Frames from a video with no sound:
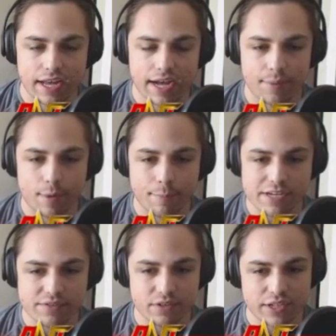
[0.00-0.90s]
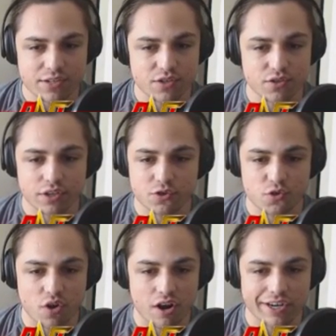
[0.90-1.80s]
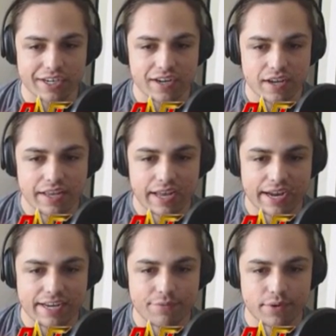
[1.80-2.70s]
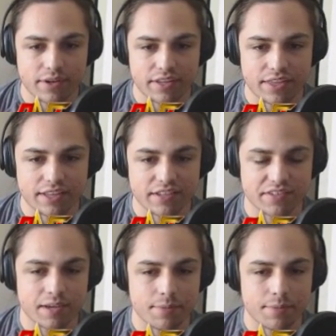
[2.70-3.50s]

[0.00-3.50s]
Um, our pitching rotation is looking stronger. I definitely think this is going to